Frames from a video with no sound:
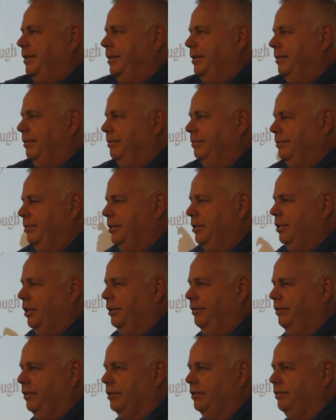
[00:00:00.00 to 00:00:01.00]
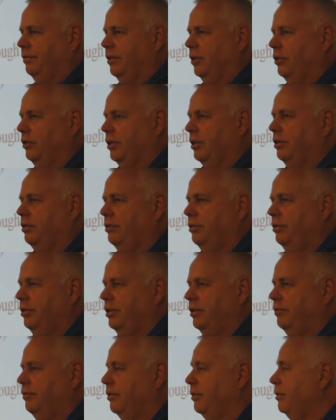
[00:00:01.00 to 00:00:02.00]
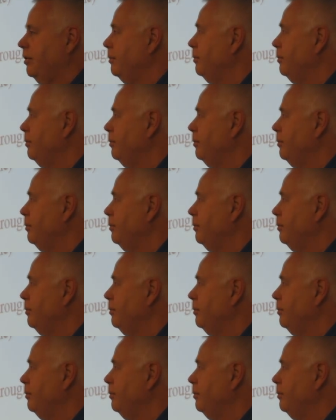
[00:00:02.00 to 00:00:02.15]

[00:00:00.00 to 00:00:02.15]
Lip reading: the stuff that's flowing through it for